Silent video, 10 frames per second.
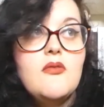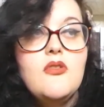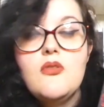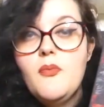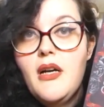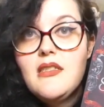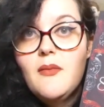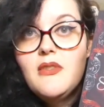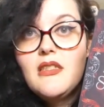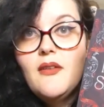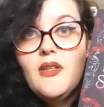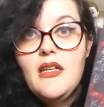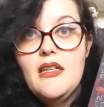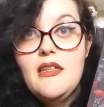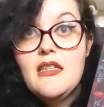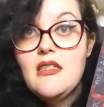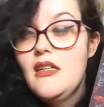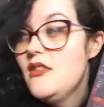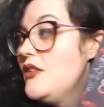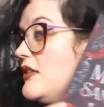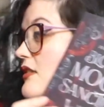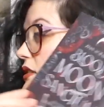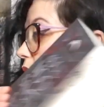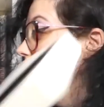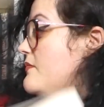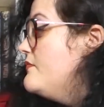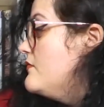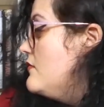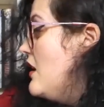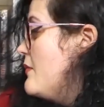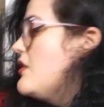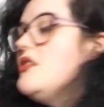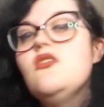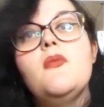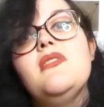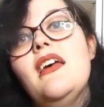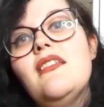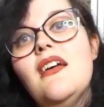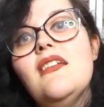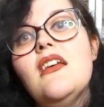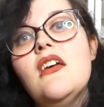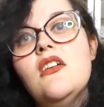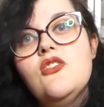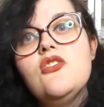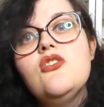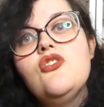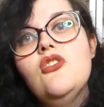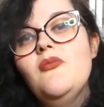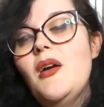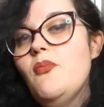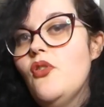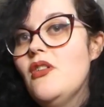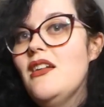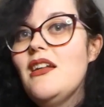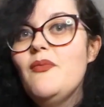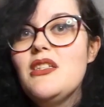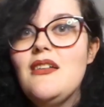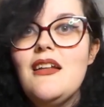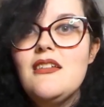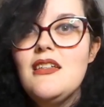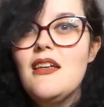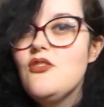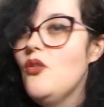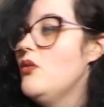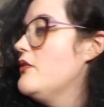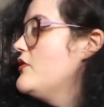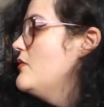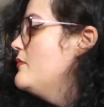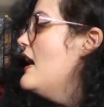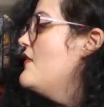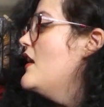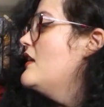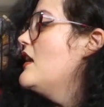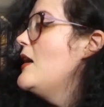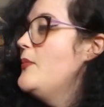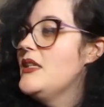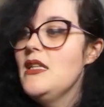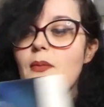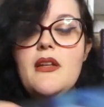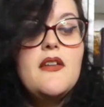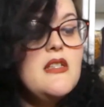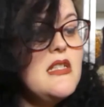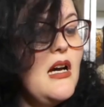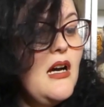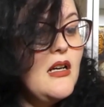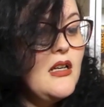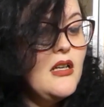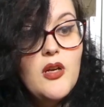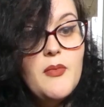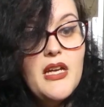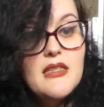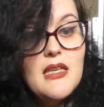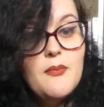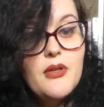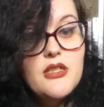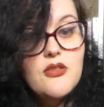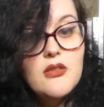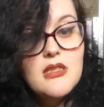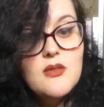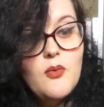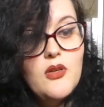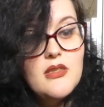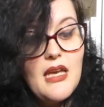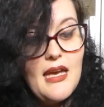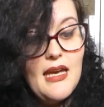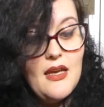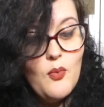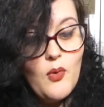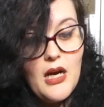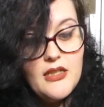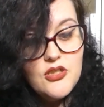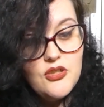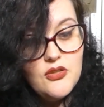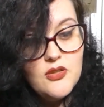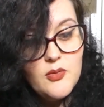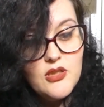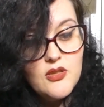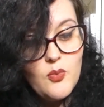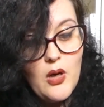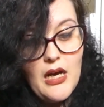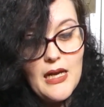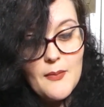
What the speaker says: couldn't pass up this cover and excited to get to this one. I'm going to stop saying that. Just assume I bought it and I'm excited to get to all of them. And then I picked up another dark romance. I'm pretty sure this was a Why Choose, which is why I